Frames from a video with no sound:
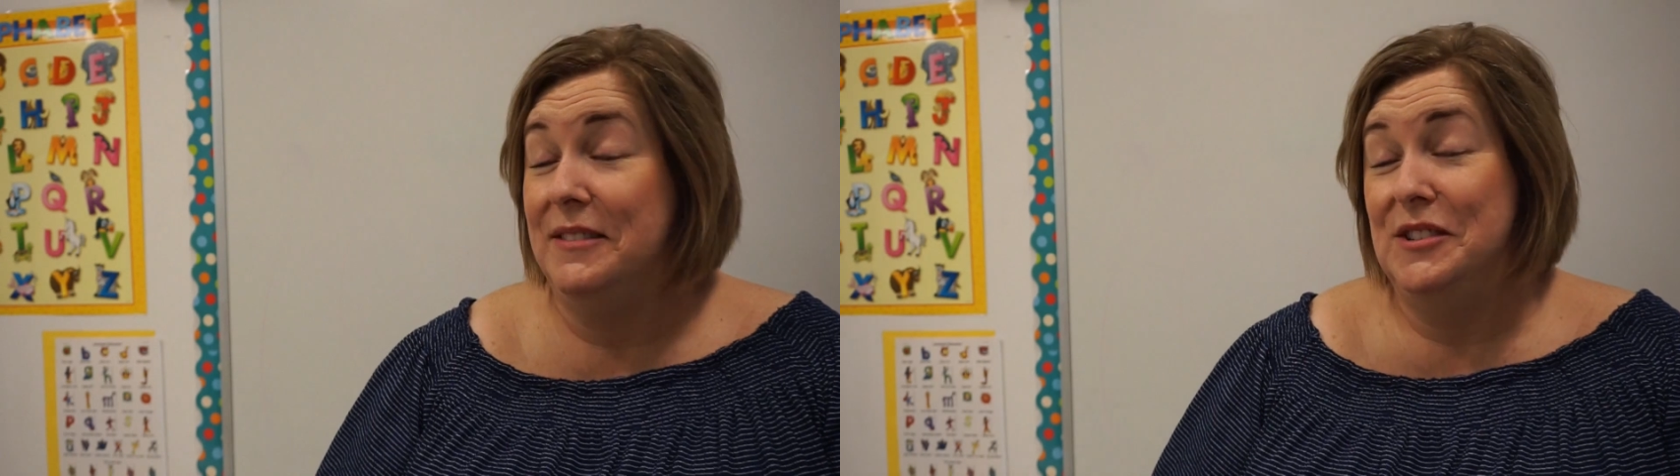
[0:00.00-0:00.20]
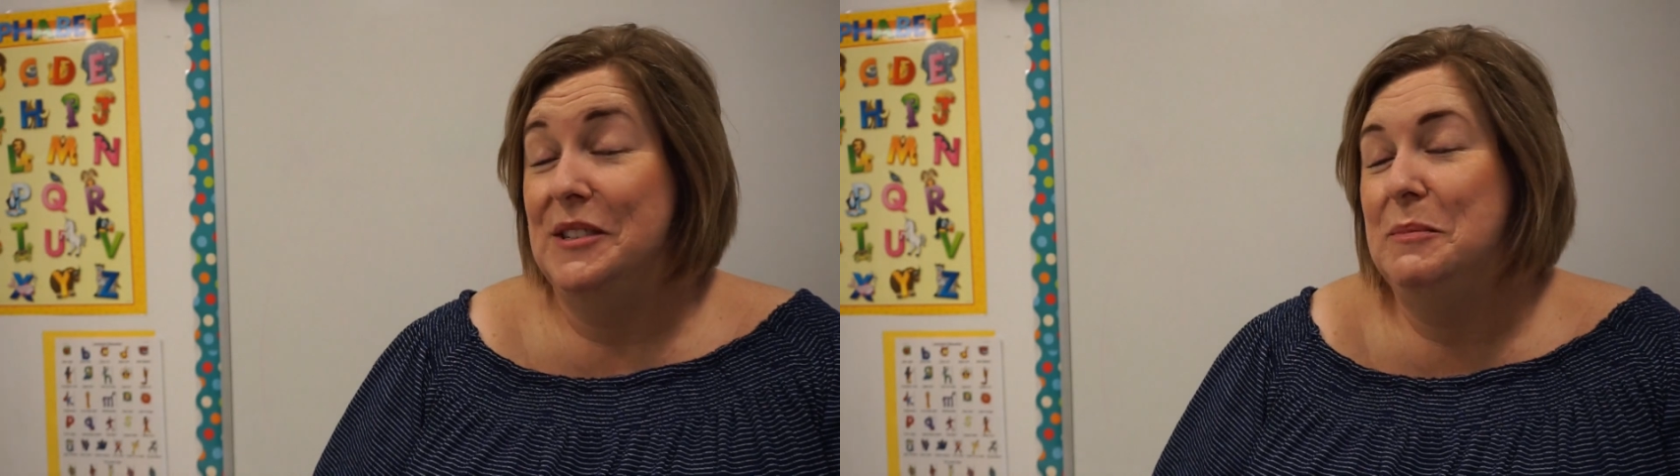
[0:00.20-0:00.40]

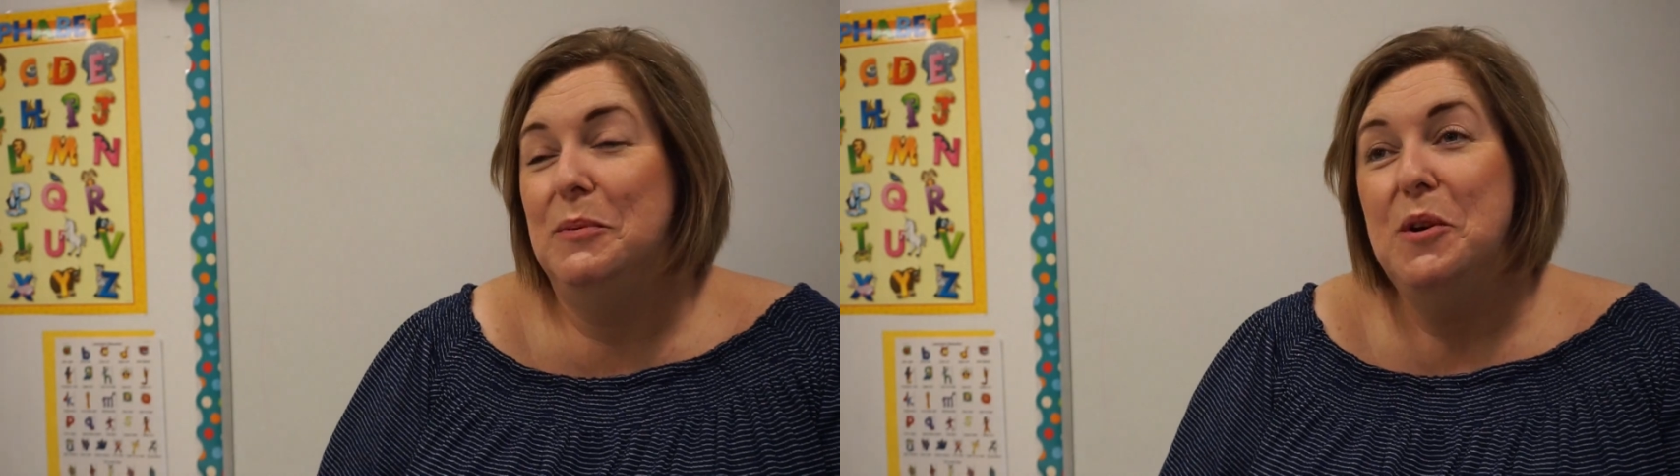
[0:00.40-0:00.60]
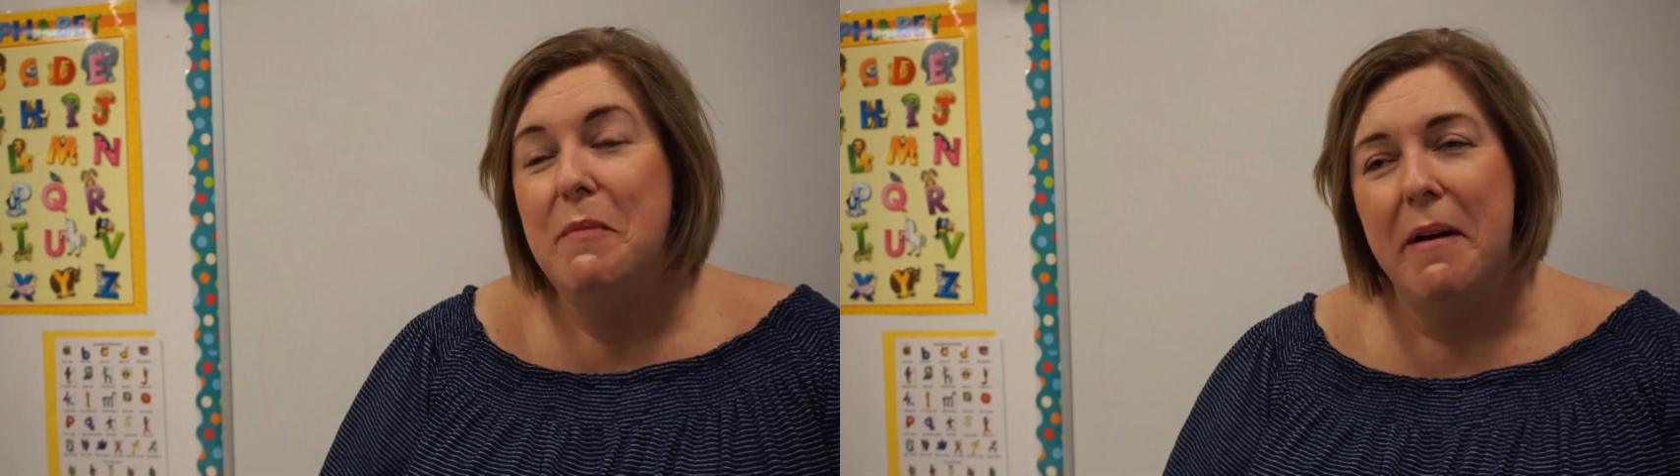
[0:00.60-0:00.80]
just
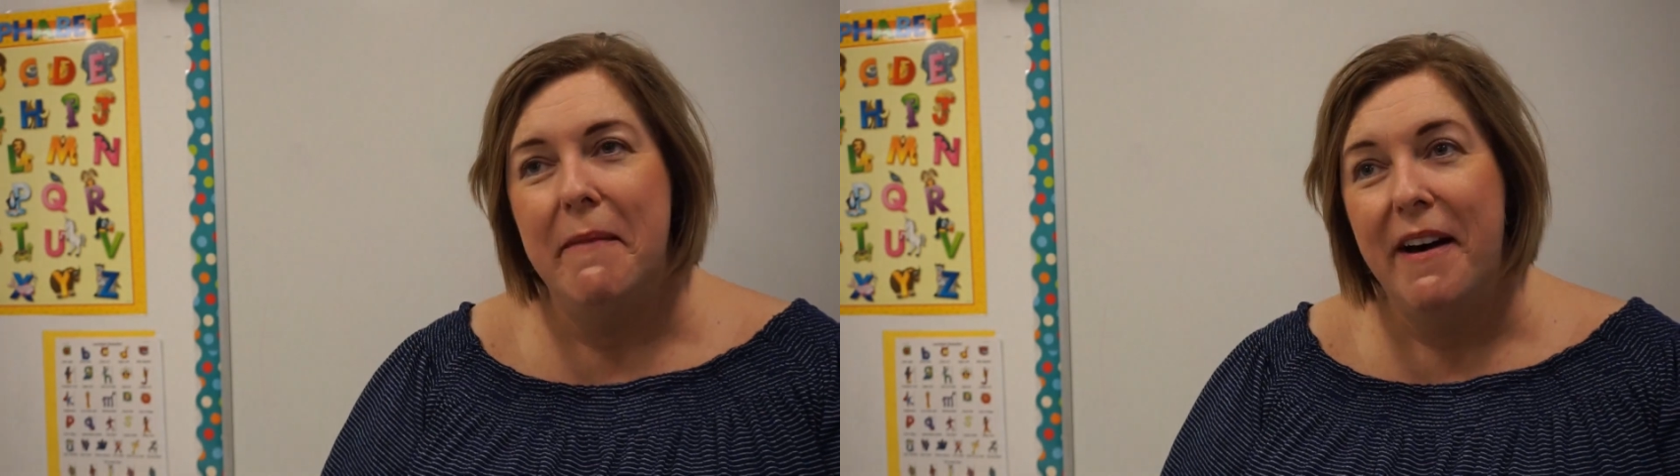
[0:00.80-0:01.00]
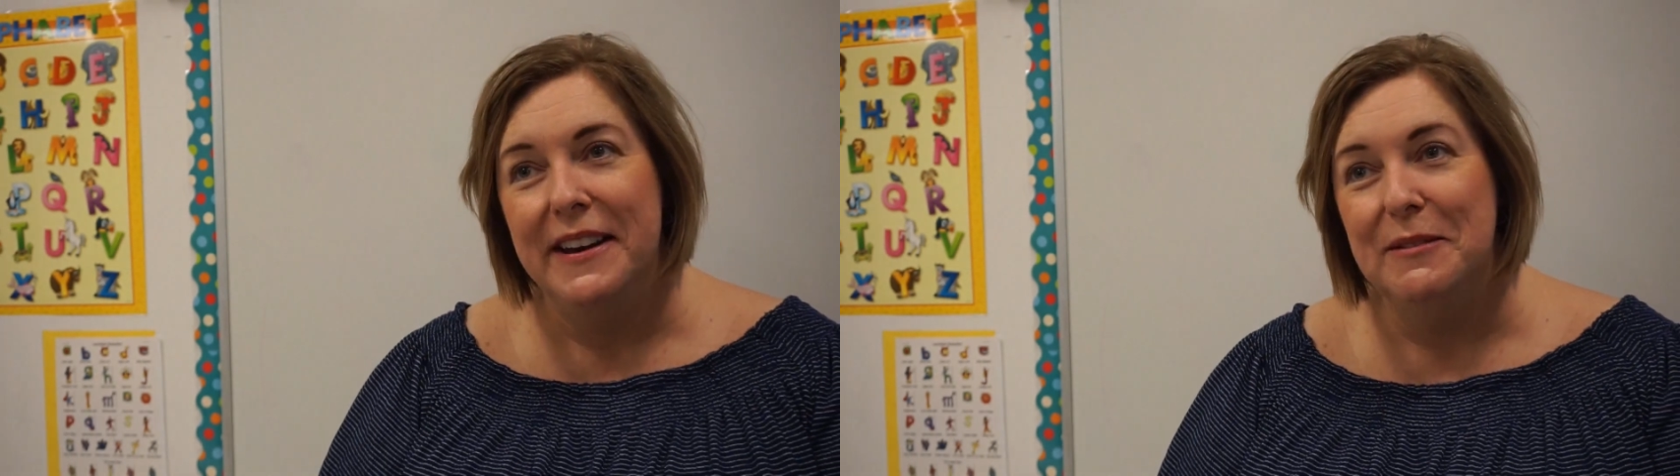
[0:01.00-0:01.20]
blew my
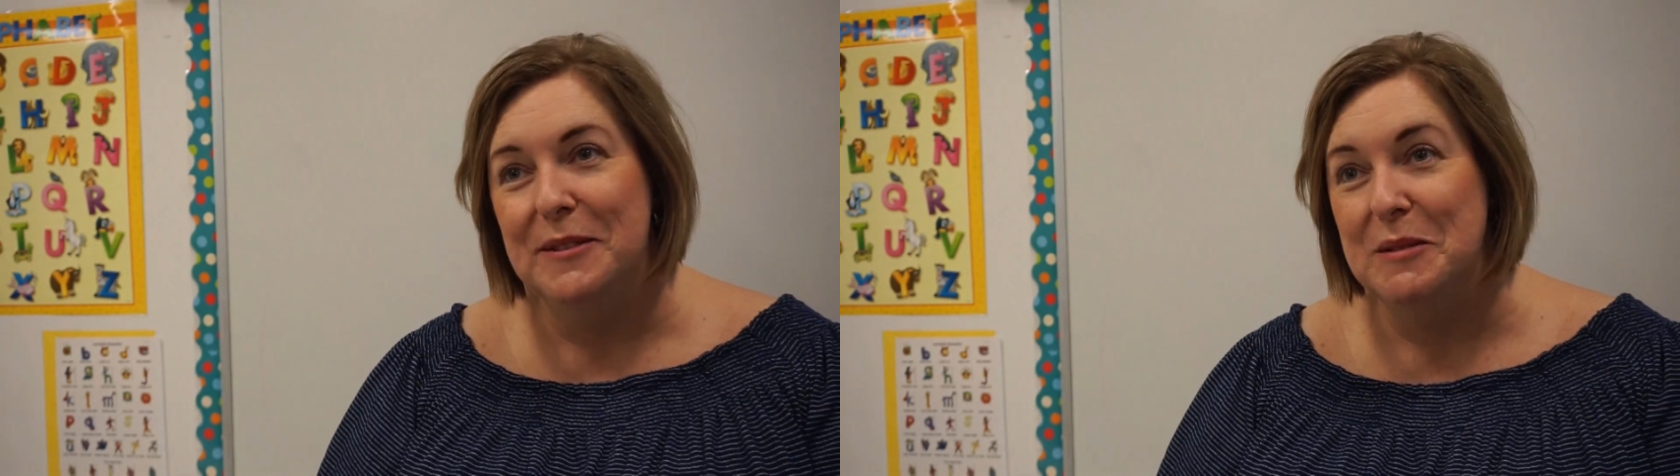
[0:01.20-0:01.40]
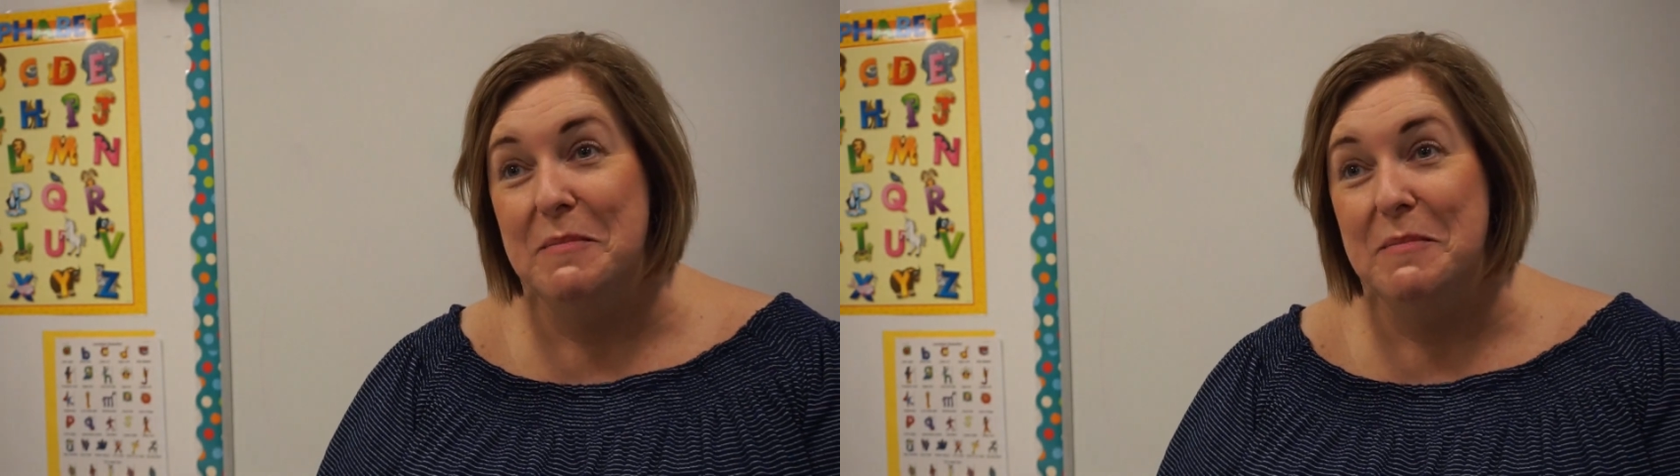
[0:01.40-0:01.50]
mind. It was